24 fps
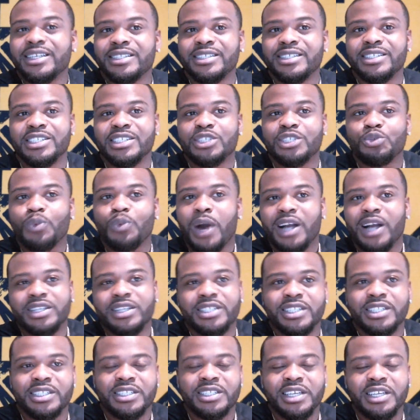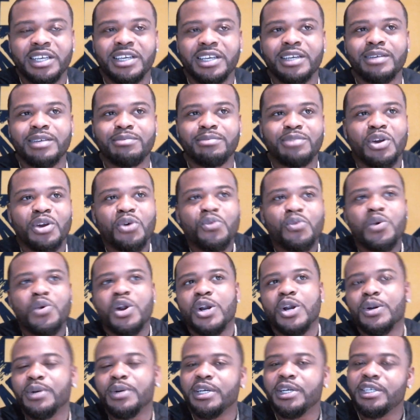and just watch the team. No
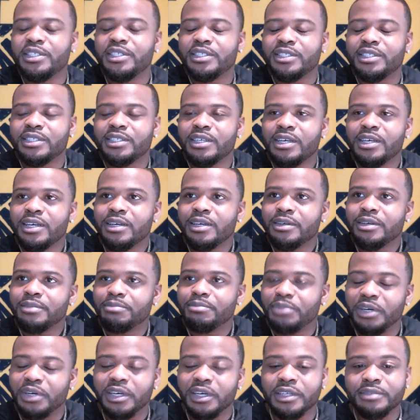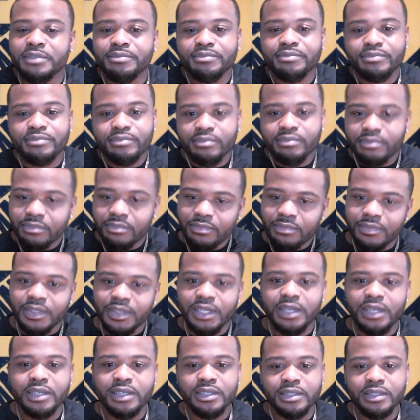worries. But,
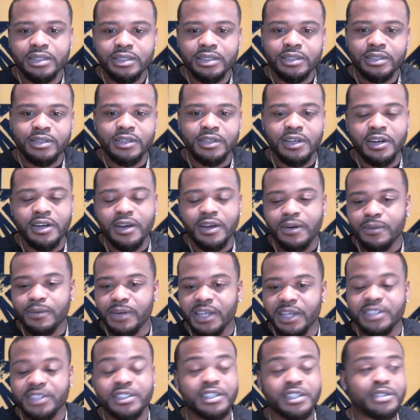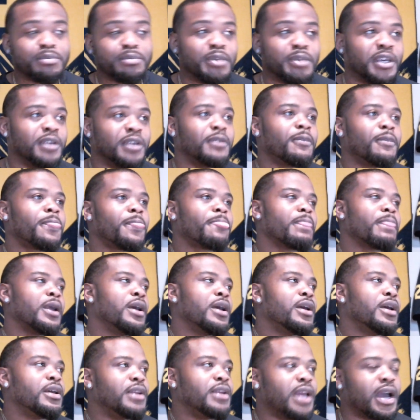you know, that's just me.
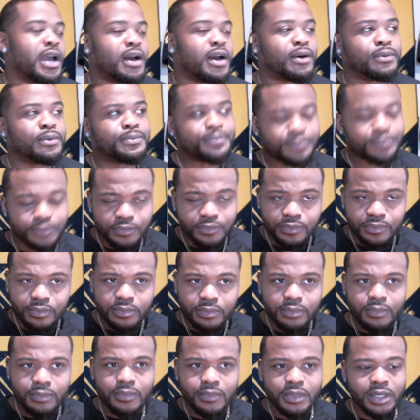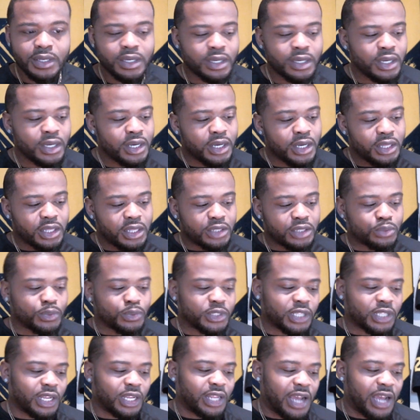Now, this was
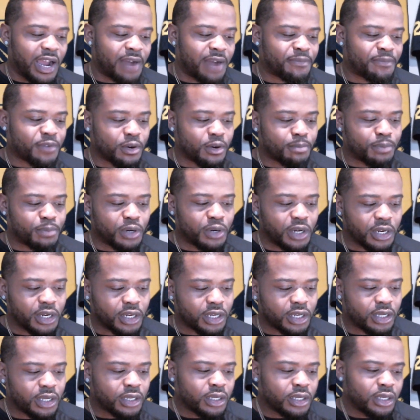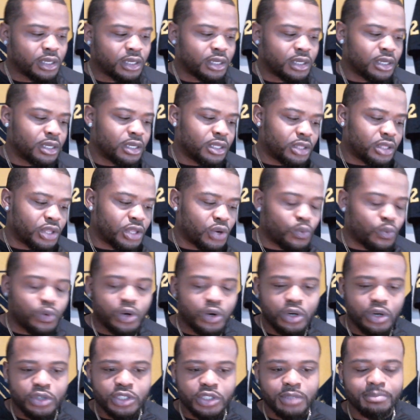a laugher, but there
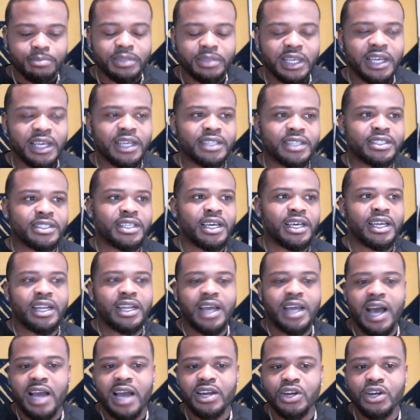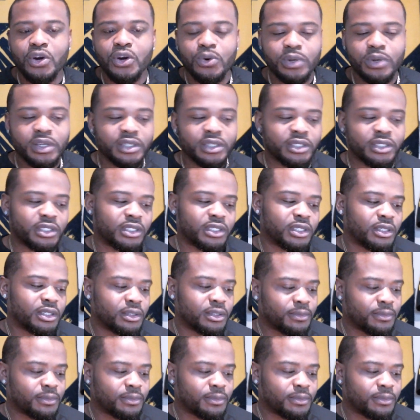were some things that I noticed,